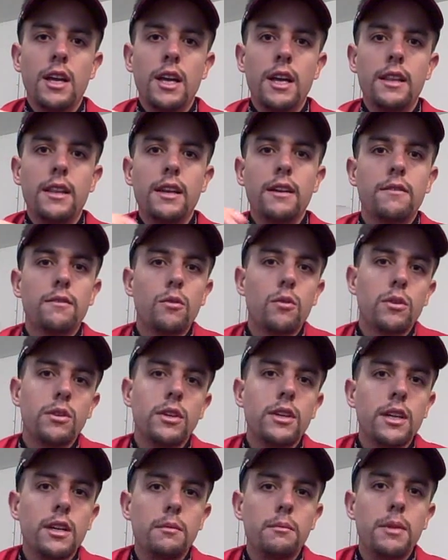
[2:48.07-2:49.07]
and therefore
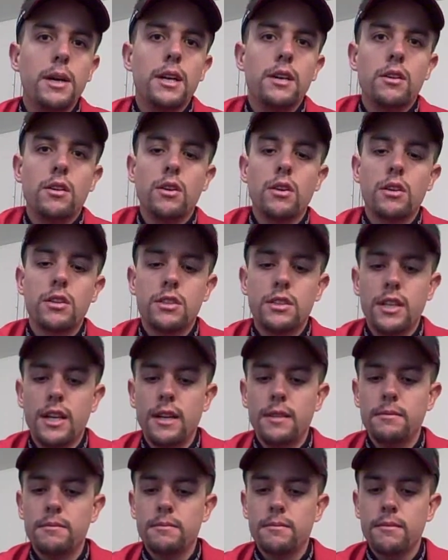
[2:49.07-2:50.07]
you get a better hook
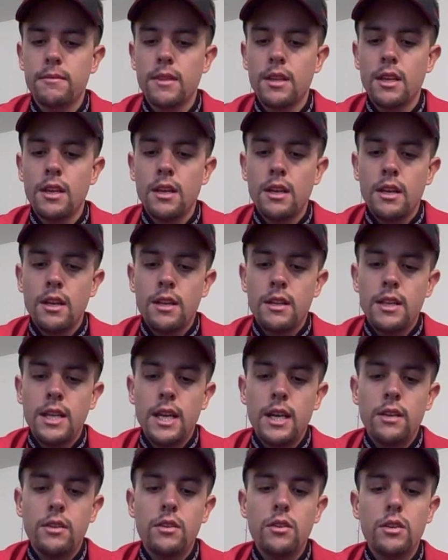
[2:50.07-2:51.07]
set.
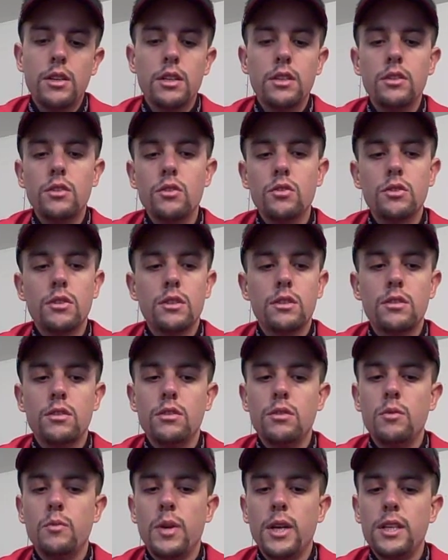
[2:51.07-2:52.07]
Now, you can use this
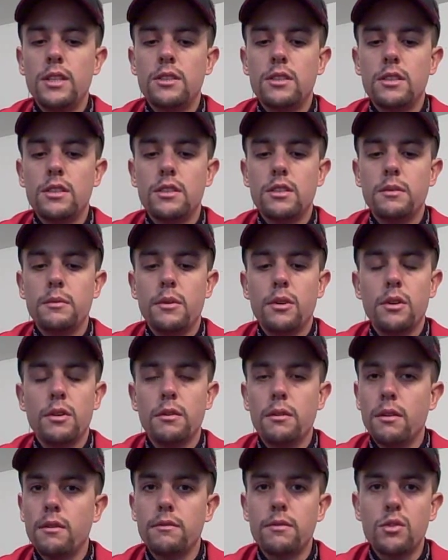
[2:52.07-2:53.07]
new weight system
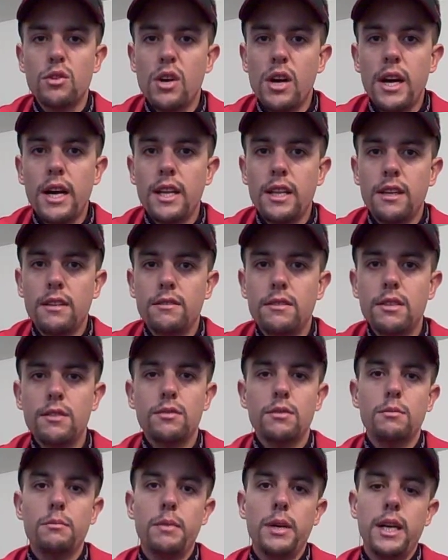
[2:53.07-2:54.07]
on a variety of
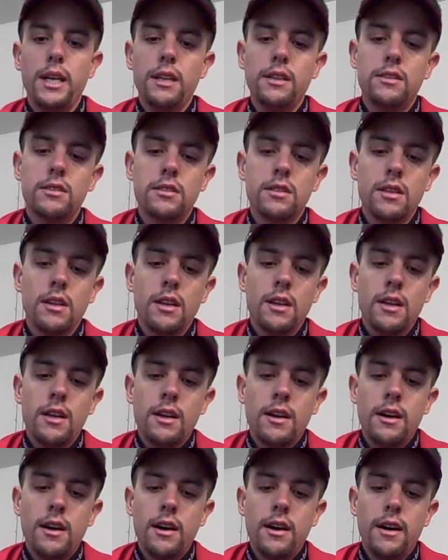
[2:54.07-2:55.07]
different baits.
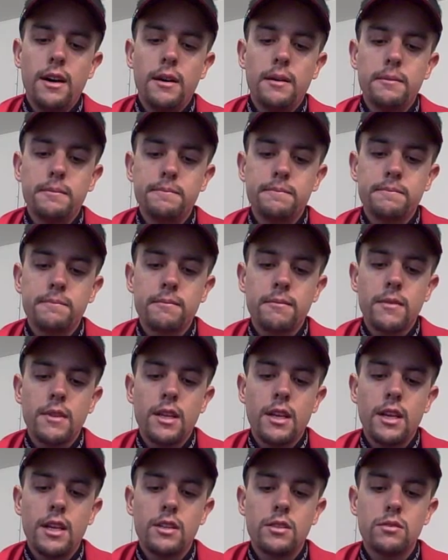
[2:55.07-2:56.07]

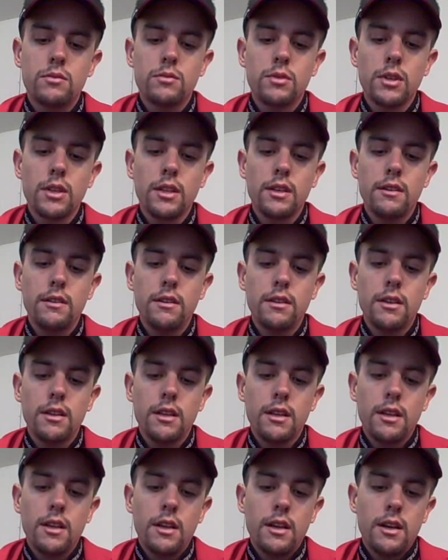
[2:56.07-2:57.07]
It's really
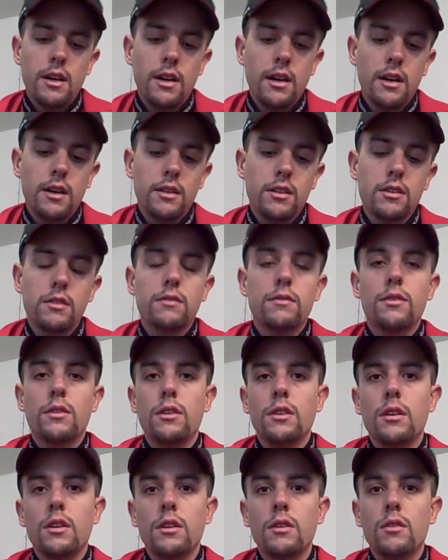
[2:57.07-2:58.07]
good for
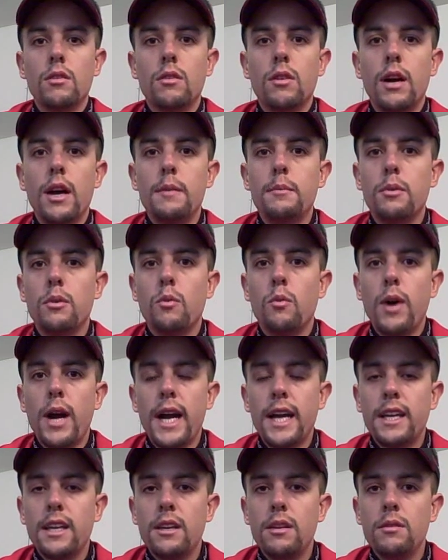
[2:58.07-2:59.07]
the hyper
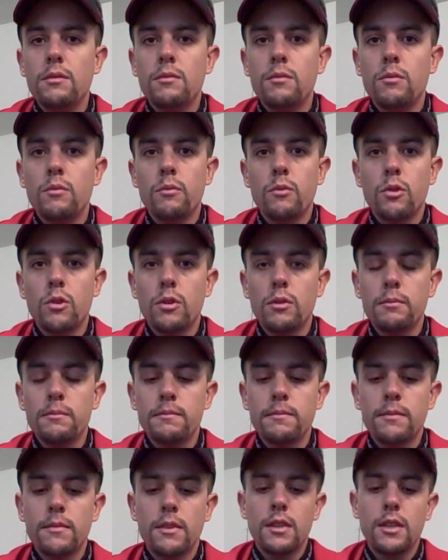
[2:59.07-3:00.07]
wacky worm
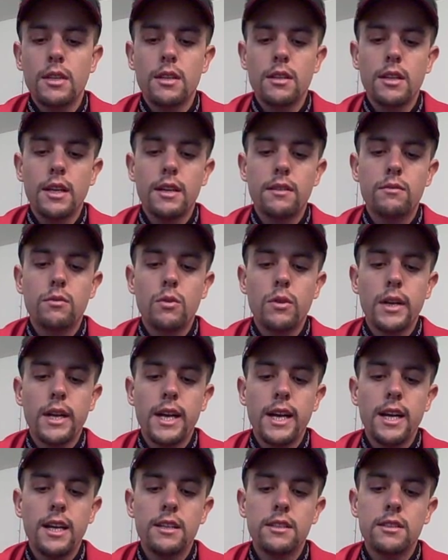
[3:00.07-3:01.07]
that Lake Fork
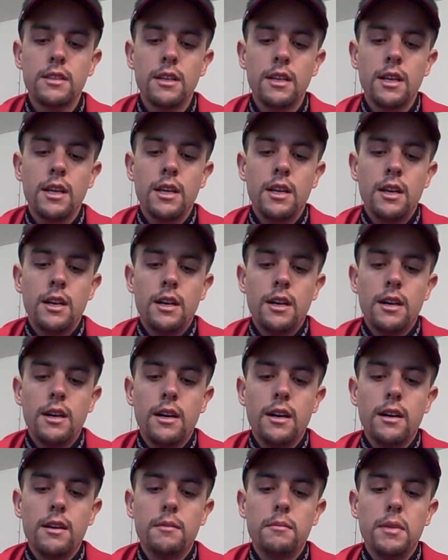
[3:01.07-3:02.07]
has
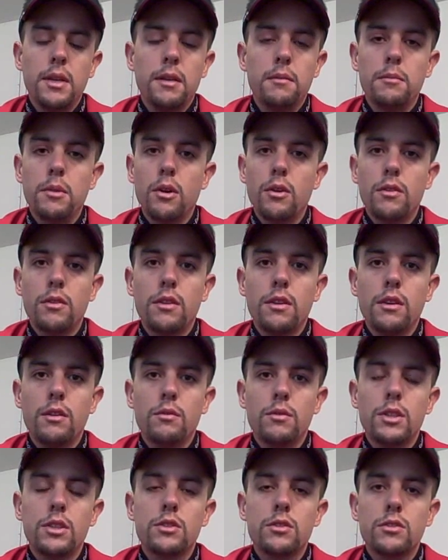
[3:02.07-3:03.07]
in both the
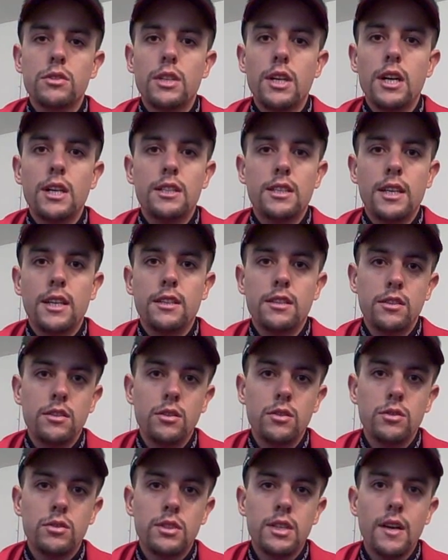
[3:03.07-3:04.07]
original size and the
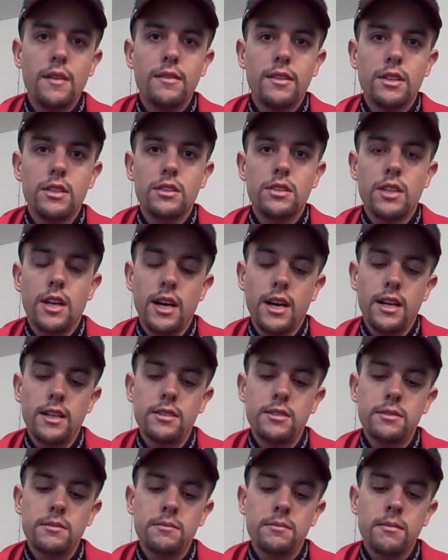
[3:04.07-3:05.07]
new 7-inch
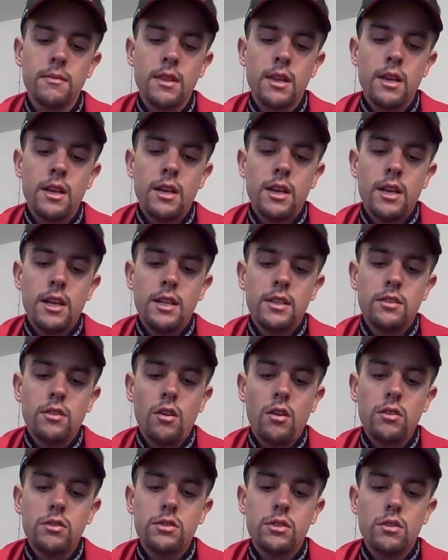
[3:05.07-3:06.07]
size. It's
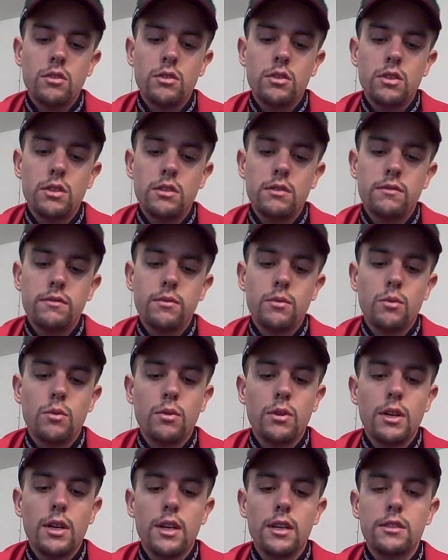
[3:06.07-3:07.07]
also good
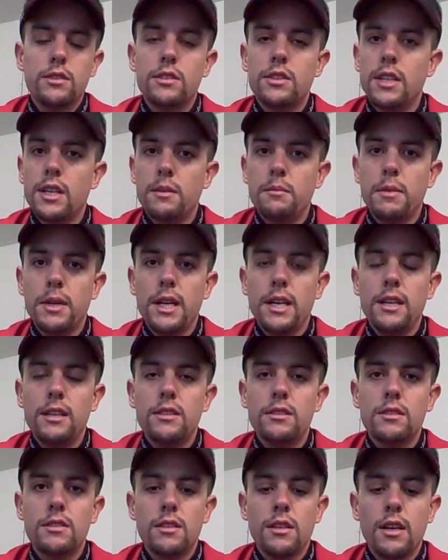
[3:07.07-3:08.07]
for stick
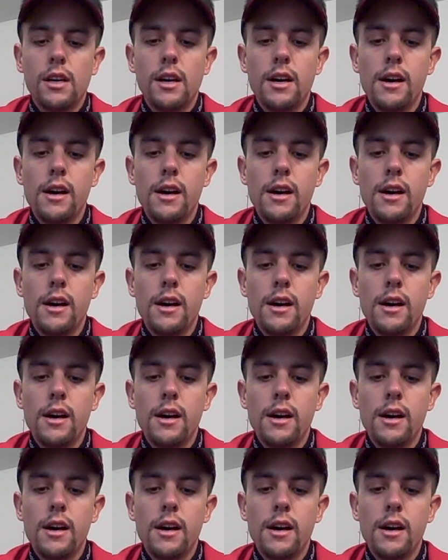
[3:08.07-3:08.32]
baits,